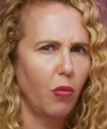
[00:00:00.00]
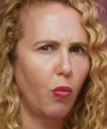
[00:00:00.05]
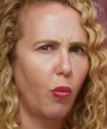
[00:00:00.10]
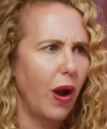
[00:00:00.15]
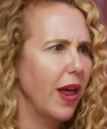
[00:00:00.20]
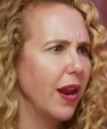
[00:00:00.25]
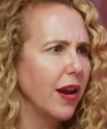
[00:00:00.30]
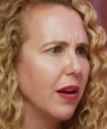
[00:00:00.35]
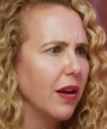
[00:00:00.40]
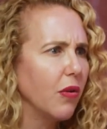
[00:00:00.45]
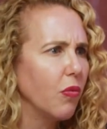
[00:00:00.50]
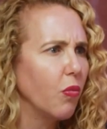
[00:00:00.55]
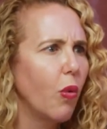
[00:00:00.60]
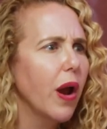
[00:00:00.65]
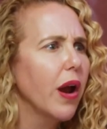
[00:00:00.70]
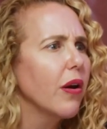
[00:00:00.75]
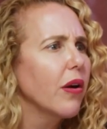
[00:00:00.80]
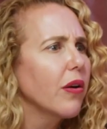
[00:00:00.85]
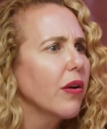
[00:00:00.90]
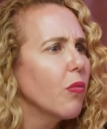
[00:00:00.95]
"When?
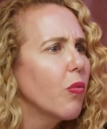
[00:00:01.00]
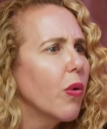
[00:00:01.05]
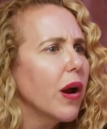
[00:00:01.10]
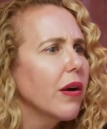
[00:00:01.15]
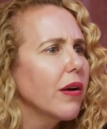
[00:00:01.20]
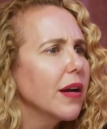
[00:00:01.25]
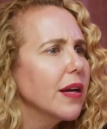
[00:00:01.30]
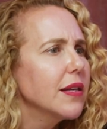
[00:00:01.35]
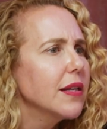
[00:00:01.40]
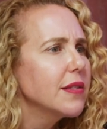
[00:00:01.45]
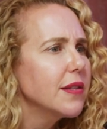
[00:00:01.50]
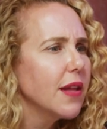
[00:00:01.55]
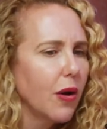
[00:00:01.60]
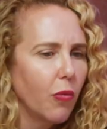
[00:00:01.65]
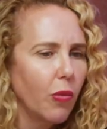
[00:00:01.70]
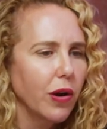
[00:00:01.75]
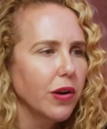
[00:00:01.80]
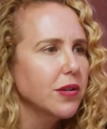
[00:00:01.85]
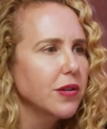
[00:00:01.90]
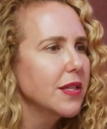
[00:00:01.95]
Where? Where is
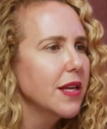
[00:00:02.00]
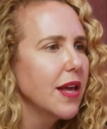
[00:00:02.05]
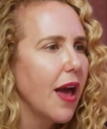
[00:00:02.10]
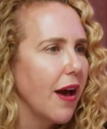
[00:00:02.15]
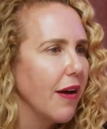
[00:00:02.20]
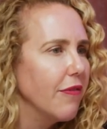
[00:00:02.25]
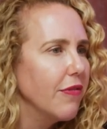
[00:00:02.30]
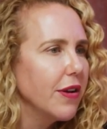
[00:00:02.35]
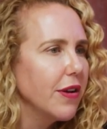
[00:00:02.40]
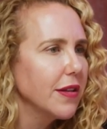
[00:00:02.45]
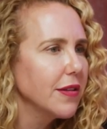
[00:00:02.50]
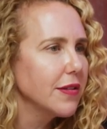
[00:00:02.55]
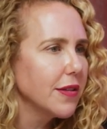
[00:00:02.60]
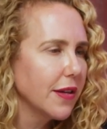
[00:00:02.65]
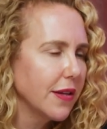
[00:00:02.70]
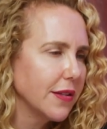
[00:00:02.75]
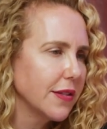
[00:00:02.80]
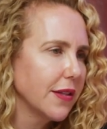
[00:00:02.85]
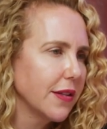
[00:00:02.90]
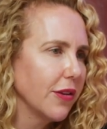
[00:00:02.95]
that? Where is the evidence
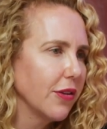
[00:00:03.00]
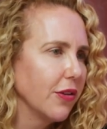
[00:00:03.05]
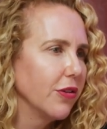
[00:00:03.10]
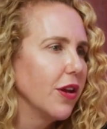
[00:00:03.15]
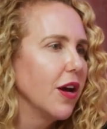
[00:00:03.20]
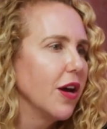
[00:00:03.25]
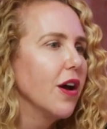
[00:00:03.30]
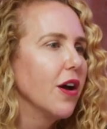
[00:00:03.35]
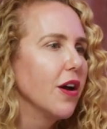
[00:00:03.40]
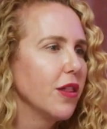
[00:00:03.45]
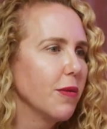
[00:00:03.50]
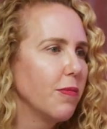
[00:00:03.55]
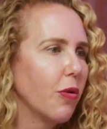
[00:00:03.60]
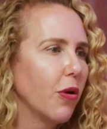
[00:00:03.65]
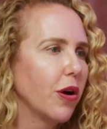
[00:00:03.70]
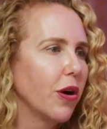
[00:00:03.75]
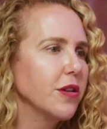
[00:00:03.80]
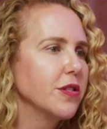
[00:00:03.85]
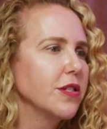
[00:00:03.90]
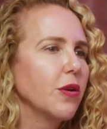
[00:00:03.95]
that it's killed the yeah.
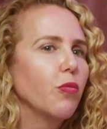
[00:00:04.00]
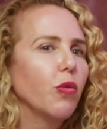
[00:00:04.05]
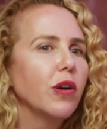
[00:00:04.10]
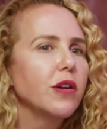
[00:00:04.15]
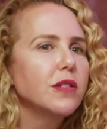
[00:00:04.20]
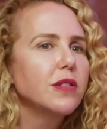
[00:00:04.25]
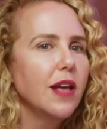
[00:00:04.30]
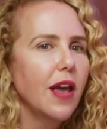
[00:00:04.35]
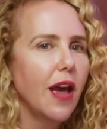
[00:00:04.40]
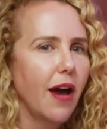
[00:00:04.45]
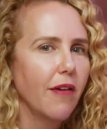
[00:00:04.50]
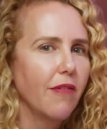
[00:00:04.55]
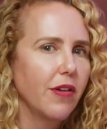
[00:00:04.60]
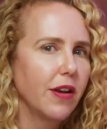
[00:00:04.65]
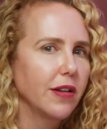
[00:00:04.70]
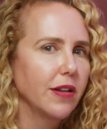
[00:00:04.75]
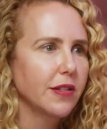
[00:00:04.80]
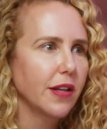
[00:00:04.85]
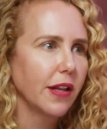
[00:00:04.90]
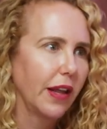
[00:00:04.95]
porn industry? Where's the
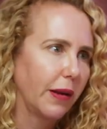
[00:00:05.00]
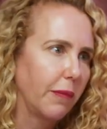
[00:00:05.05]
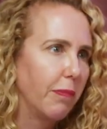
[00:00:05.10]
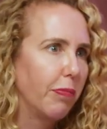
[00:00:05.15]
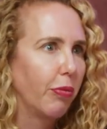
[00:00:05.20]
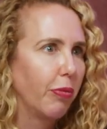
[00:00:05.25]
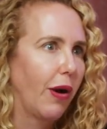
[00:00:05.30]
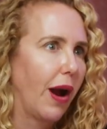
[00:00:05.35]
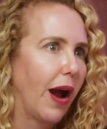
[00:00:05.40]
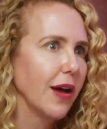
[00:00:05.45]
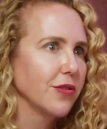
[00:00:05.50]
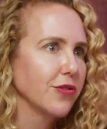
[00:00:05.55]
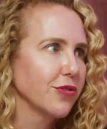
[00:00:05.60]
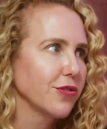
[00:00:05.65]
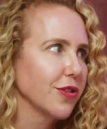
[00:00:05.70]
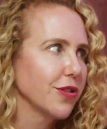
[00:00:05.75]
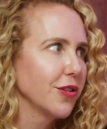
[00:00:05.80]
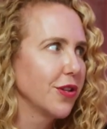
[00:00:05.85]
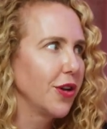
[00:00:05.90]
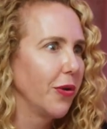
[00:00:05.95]
evidence that like
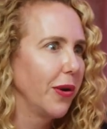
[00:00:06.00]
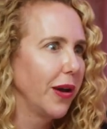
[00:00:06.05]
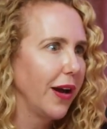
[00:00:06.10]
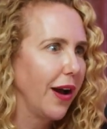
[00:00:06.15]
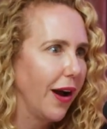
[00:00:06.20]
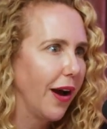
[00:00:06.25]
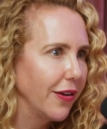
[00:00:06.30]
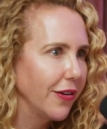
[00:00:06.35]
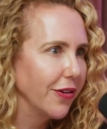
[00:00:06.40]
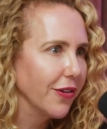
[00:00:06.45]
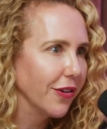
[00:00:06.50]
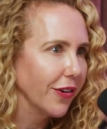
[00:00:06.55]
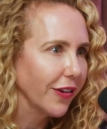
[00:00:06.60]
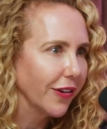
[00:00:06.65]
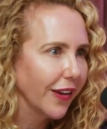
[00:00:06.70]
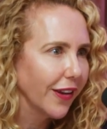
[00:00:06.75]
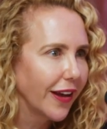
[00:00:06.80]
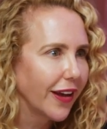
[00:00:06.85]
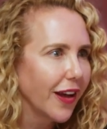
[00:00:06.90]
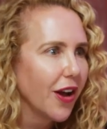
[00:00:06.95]
Brazzers is going
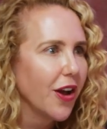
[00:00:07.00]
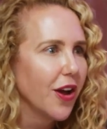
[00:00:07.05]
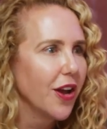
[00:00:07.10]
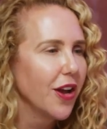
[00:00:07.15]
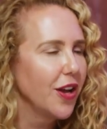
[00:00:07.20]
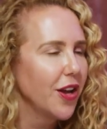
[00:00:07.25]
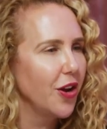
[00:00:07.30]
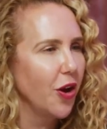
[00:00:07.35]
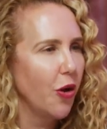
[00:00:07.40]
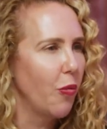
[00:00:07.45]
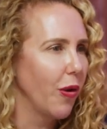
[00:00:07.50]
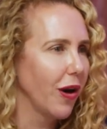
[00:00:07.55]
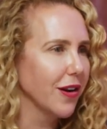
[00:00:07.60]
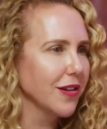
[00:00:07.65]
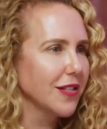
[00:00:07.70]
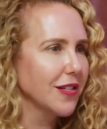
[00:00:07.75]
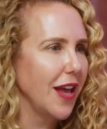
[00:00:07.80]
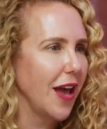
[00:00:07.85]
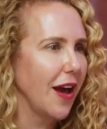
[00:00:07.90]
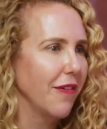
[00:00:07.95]
under? Like, yeah. you know,
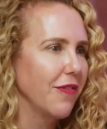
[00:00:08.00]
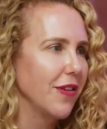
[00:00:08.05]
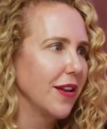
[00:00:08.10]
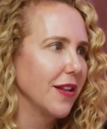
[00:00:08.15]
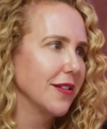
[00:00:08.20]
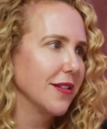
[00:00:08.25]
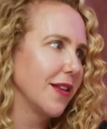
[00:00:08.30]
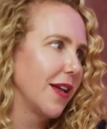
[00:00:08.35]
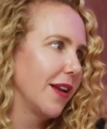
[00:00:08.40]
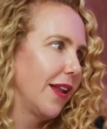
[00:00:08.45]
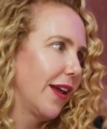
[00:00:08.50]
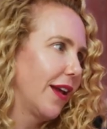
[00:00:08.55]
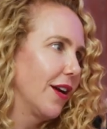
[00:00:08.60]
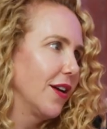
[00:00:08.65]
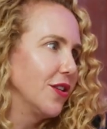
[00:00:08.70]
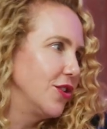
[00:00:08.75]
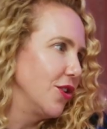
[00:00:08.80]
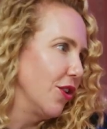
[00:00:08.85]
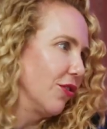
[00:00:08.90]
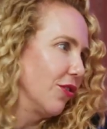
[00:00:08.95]
where's the evidence that like
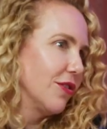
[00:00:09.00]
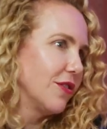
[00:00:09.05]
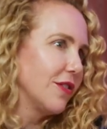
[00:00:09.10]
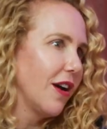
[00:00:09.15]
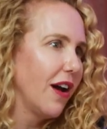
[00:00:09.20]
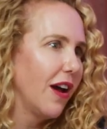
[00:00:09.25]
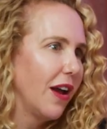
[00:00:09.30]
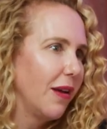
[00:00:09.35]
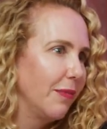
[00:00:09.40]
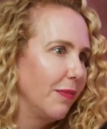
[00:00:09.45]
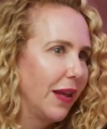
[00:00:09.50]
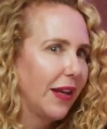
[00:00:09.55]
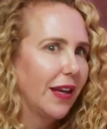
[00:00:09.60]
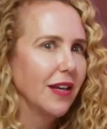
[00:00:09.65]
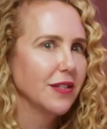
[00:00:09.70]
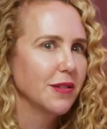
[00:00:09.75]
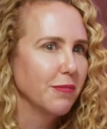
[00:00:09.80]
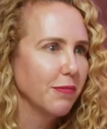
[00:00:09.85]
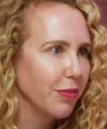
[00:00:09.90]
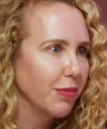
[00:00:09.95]
Adult Time like
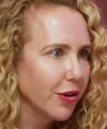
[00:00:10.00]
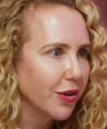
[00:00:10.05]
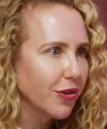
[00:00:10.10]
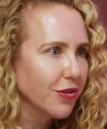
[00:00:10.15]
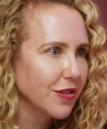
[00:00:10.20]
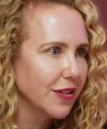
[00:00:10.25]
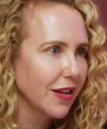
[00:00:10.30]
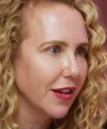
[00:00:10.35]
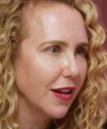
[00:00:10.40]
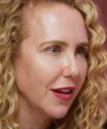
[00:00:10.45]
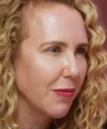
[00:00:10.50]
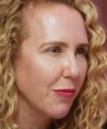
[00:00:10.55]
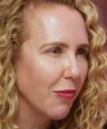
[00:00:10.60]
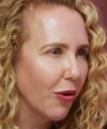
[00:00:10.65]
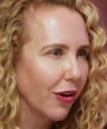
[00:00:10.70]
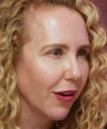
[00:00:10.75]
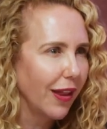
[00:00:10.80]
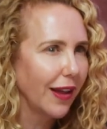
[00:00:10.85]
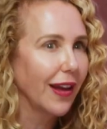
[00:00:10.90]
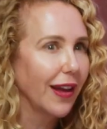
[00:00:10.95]
isn't producing
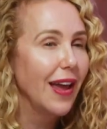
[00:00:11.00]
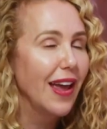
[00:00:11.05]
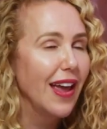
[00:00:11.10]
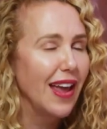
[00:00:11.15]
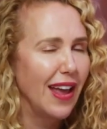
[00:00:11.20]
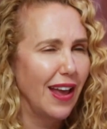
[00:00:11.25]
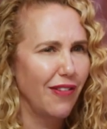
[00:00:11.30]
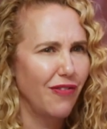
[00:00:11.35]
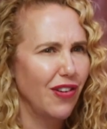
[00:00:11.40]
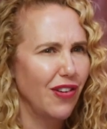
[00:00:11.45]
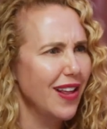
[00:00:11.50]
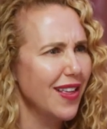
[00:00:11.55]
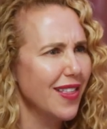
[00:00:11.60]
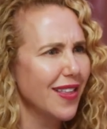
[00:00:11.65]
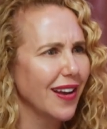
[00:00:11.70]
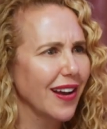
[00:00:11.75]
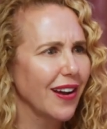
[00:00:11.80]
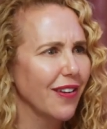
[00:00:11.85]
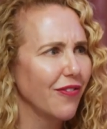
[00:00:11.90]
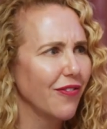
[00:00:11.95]
anymore? Like, if
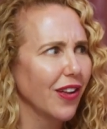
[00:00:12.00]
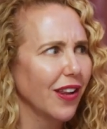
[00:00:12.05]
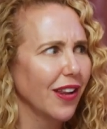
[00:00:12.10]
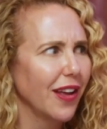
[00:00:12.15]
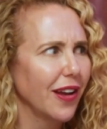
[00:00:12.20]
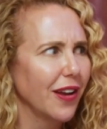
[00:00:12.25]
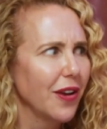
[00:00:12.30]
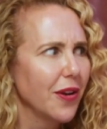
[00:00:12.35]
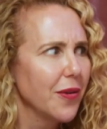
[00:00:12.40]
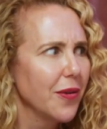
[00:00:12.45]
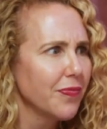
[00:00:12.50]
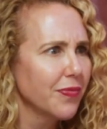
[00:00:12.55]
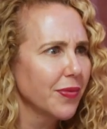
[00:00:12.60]
anything, I feel like."